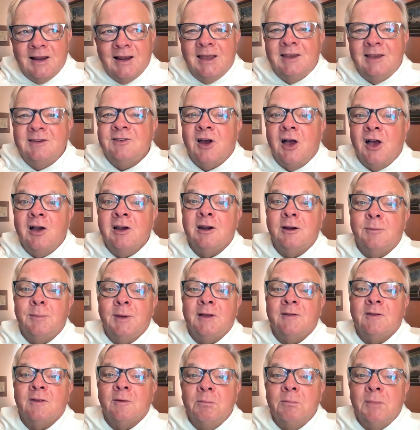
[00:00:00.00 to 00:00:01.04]
He's talking
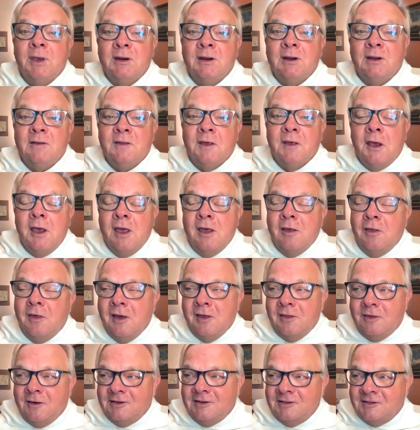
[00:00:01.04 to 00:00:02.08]
about the minute,
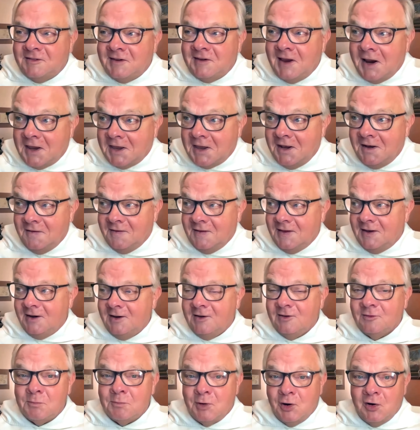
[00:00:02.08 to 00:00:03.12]
the second that
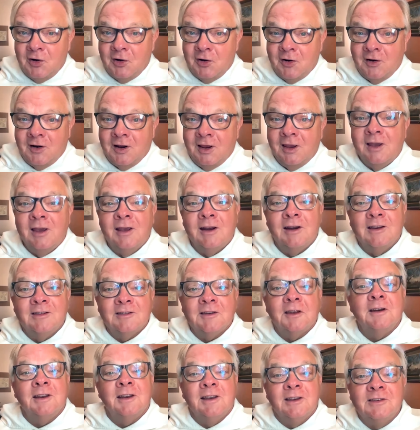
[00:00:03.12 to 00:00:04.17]
he's murdered. And he
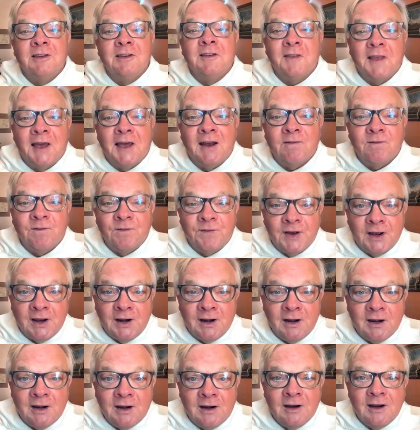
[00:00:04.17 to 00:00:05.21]
said, isn't that
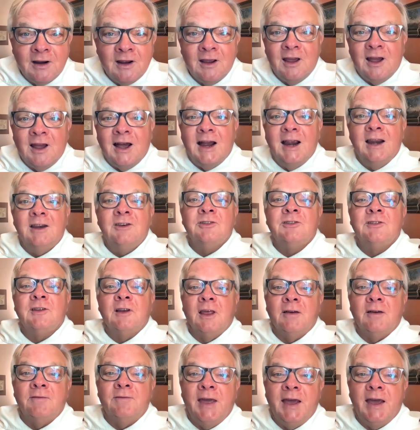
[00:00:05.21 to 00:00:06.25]
fun? I just
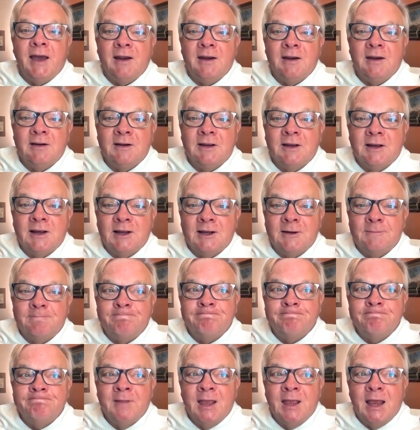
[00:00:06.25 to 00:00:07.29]
love that.
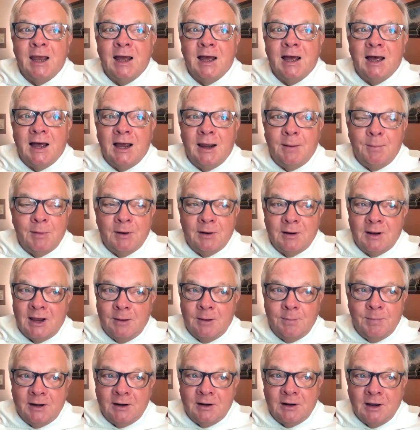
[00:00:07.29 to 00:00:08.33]

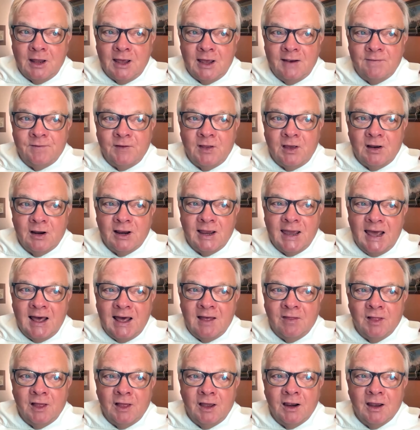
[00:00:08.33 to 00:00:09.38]
I've been a lifelong
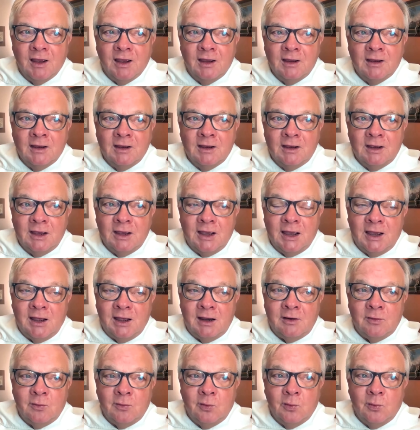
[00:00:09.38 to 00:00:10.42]
Catholic
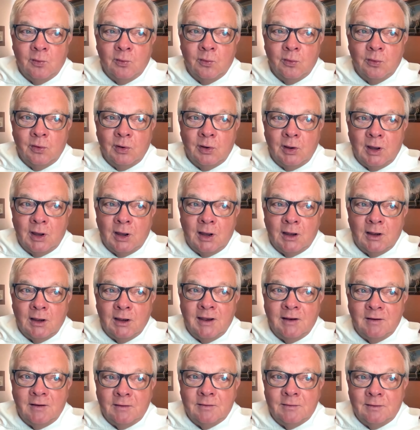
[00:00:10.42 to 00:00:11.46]
and
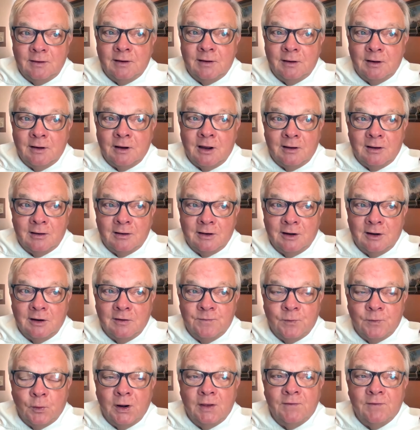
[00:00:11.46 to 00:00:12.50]
you know,
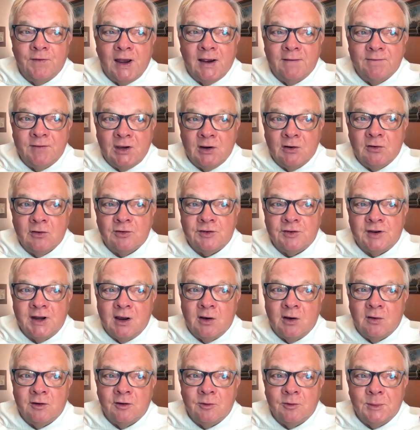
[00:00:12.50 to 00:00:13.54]
45 years
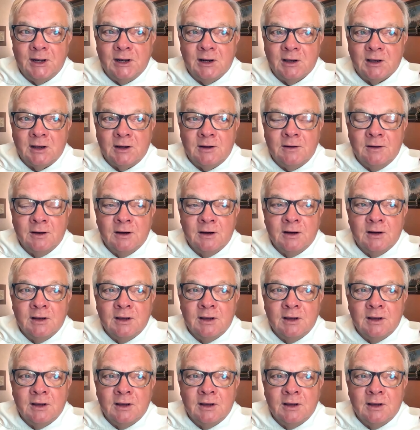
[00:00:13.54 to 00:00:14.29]
now, a Dominican.